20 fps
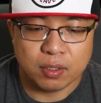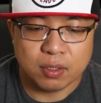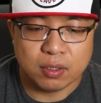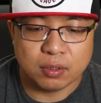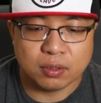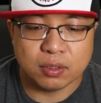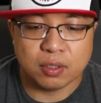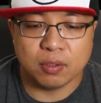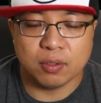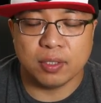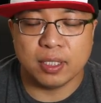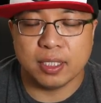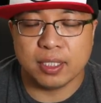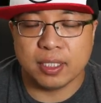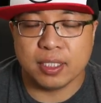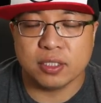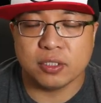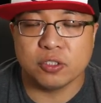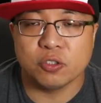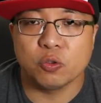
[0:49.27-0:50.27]
So it
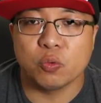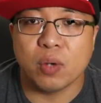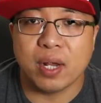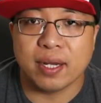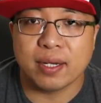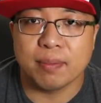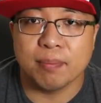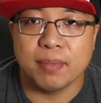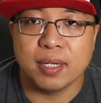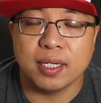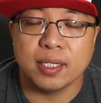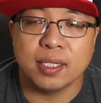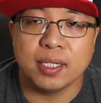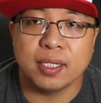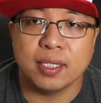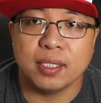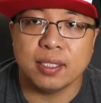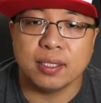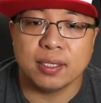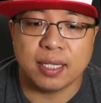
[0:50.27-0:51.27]
is
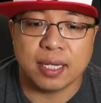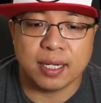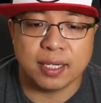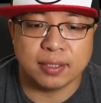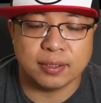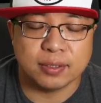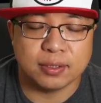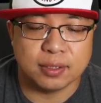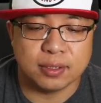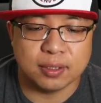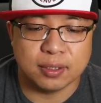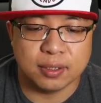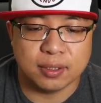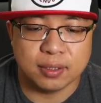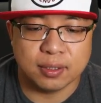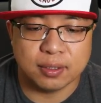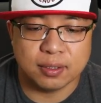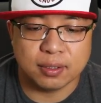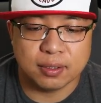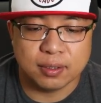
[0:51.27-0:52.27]
recommended that
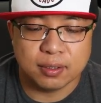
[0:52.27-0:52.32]
from